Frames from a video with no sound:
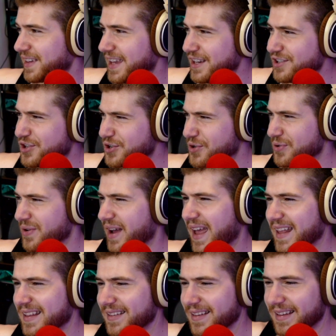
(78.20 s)
issue
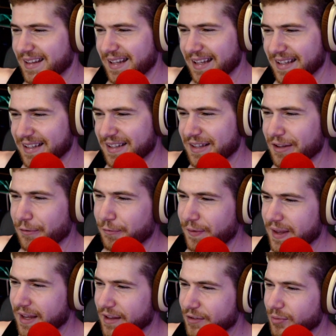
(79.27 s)
and uh, the
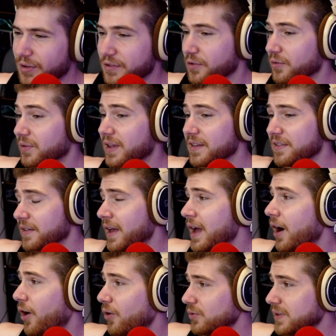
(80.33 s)
thing as well so this
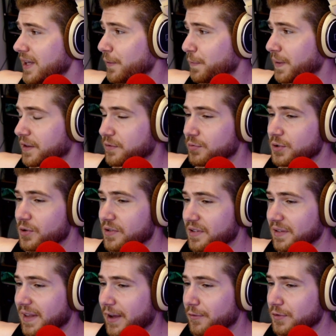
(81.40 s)
only affects windows
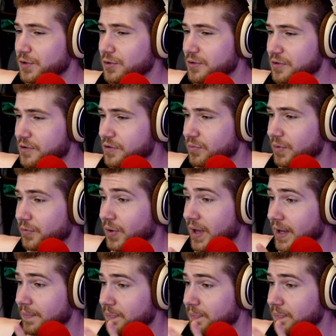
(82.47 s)
11 users with